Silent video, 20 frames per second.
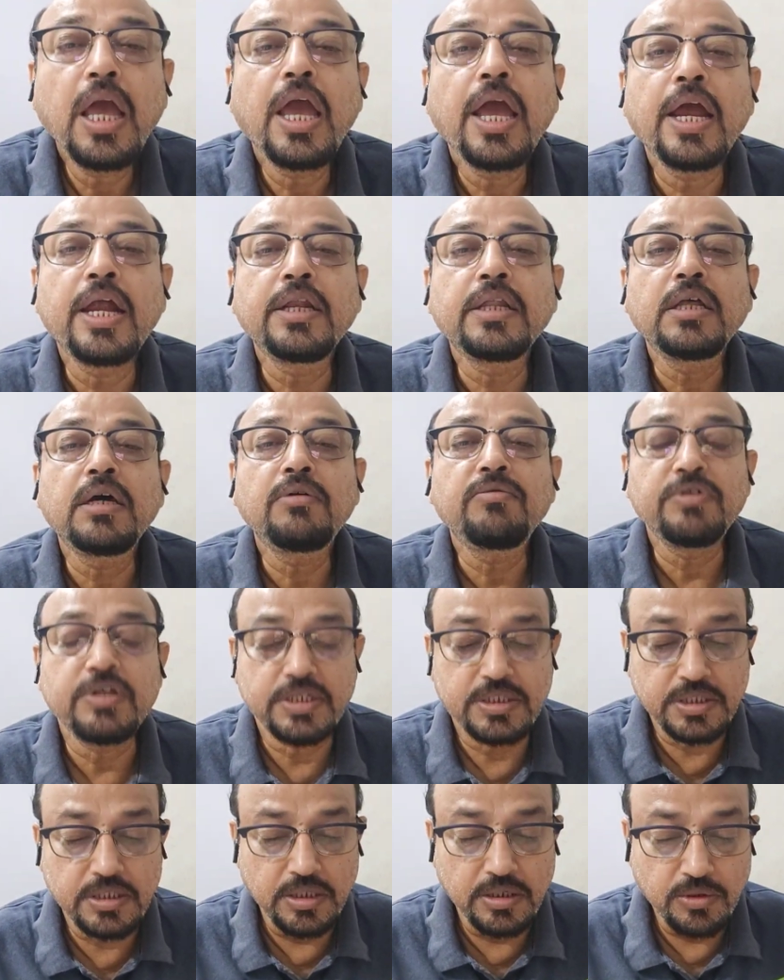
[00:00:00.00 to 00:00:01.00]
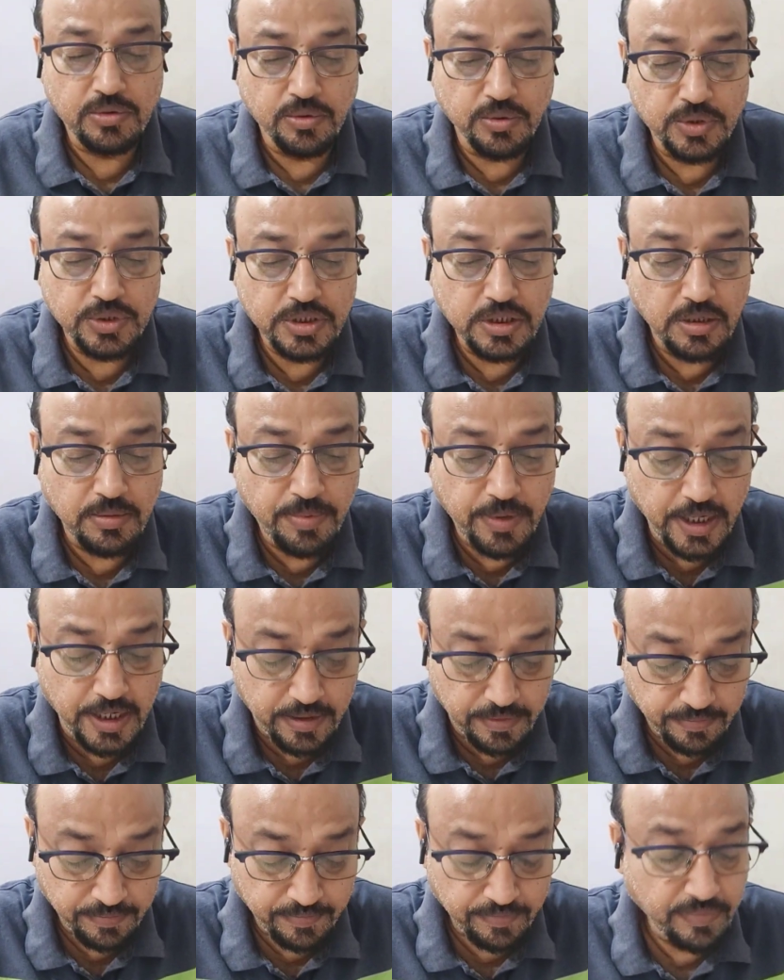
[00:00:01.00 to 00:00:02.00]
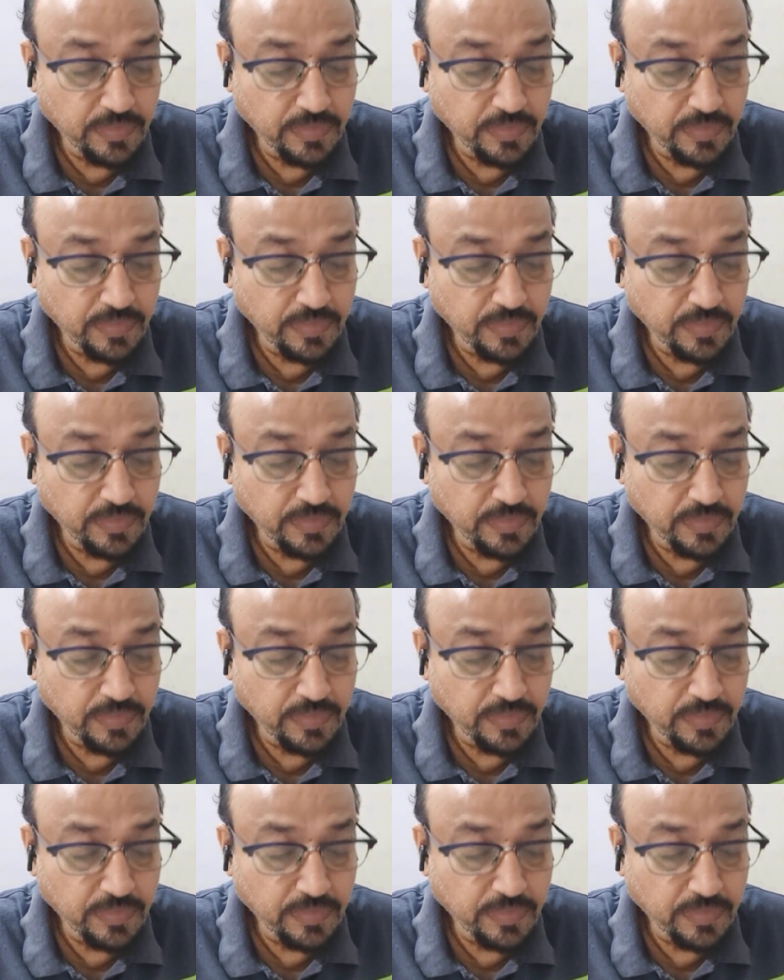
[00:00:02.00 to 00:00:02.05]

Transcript: and the western coastal plain.